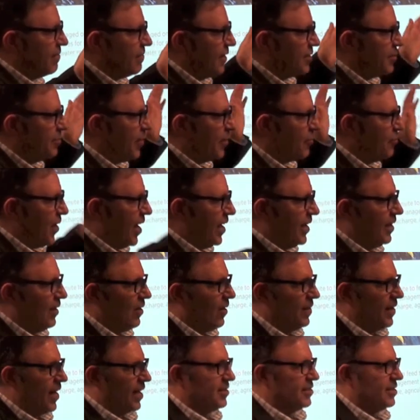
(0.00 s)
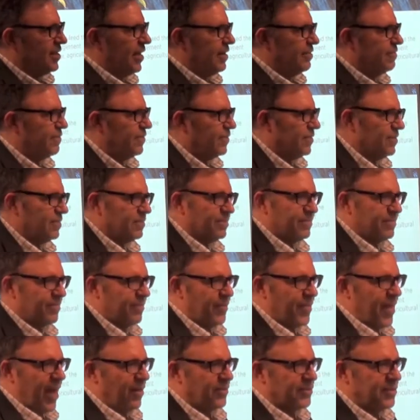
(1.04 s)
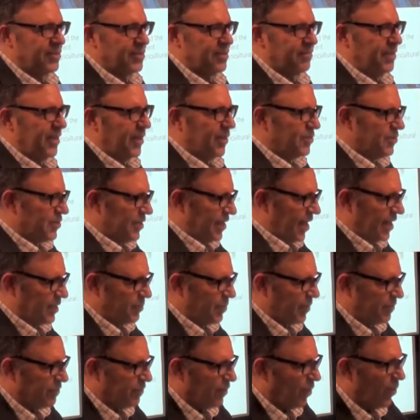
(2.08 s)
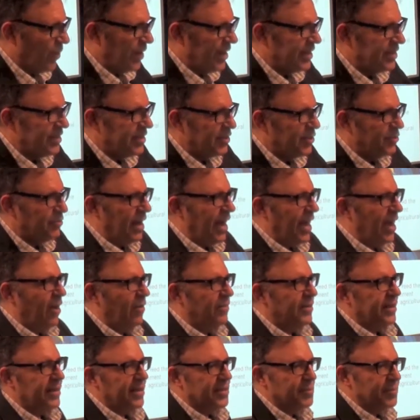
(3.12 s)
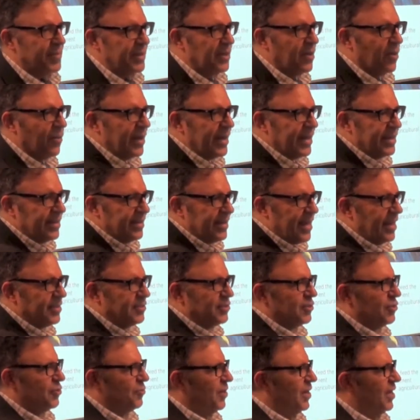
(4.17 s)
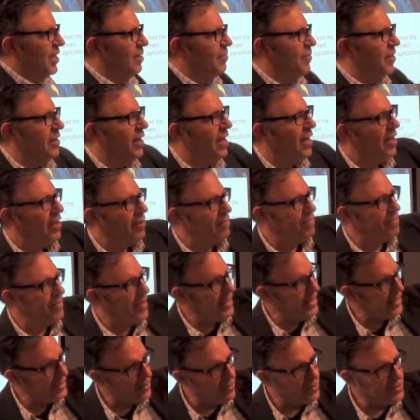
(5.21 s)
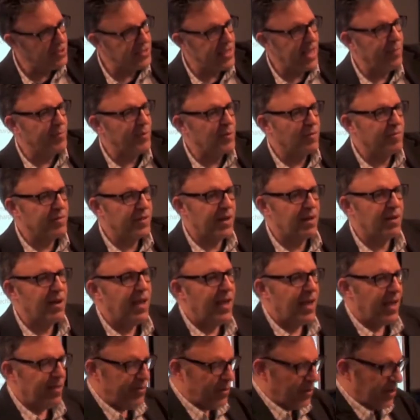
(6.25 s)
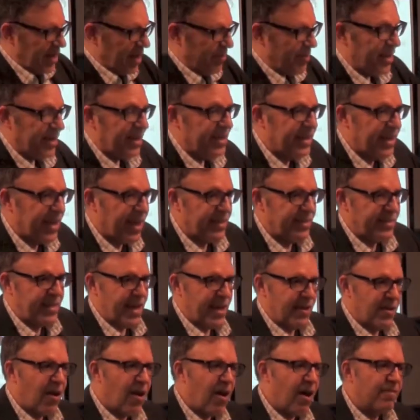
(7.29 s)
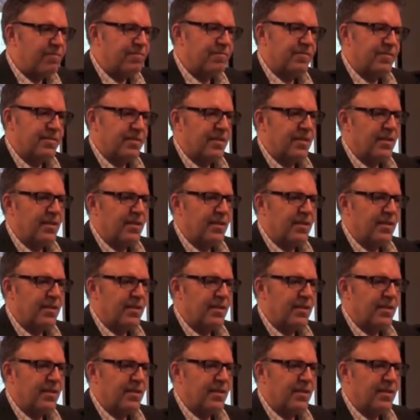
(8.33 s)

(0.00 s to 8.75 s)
If it's been raining on that site for thousands of years and that's been flowing in the ground and it's been going into that stream and feeding those salmon over there, if you come in and cut that off,